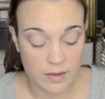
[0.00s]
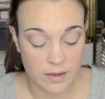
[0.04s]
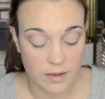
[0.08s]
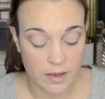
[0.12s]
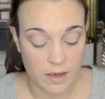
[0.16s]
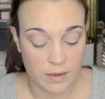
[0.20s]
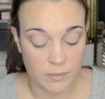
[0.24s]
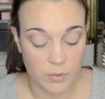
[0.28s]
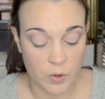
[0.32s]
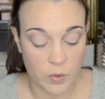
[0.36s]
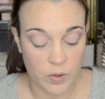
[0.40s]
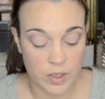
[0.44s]

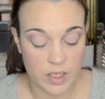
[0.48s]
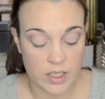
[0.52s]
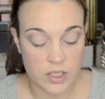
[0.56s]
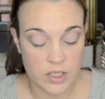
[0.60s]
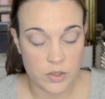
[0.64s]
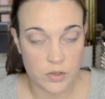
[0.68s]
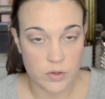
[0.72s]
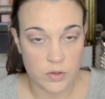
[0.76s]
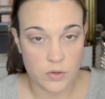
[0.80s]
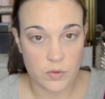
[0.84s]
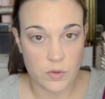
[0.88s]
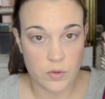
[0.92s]
I'm going
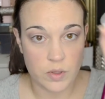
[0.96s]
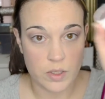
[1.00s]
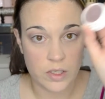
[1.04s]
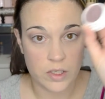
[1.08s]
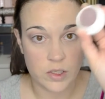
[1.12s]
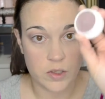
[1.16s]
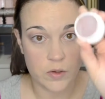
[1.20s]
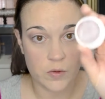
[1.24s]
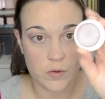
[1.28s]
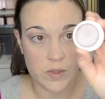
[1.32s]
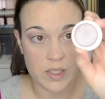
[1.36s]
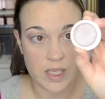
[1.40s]
to
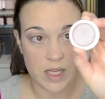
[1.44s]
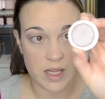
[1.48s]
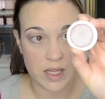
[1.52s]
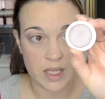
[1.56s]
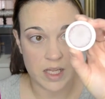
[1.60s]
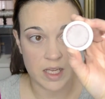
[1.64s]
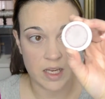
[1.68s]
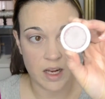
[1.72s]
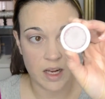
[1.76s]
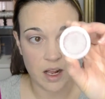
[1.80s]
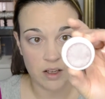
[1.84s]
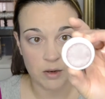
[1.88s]
use
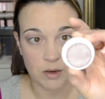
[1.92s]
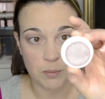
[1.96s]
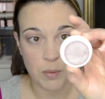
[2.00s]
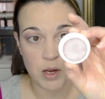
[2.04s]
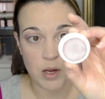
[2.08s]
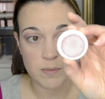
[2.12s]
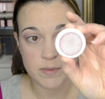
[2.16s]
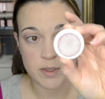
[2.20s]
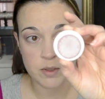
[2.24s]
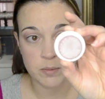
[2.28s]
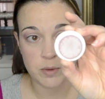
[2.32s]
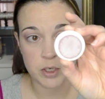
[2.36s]
the
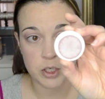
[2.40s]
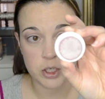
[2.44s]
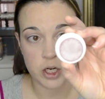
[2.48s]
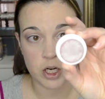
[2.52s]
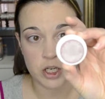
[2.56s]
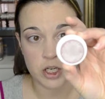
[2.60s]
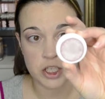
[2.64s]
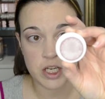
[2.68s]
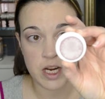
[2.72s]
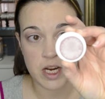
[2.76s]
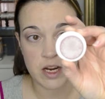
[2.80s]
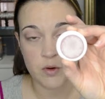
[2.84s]
Colourpop Super
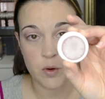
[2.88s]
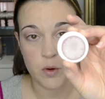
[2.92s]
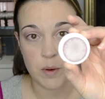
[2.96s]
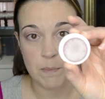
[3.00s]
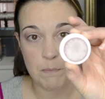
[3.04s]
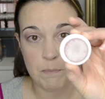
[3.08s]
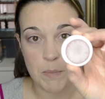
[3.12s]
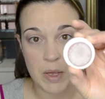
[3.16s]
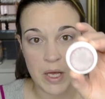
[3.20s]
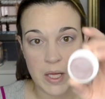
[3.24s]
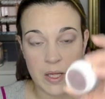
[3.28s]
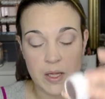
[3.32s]
Shock Shadow
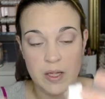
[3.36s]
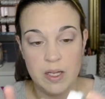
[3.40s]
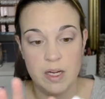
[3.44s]
and Bill,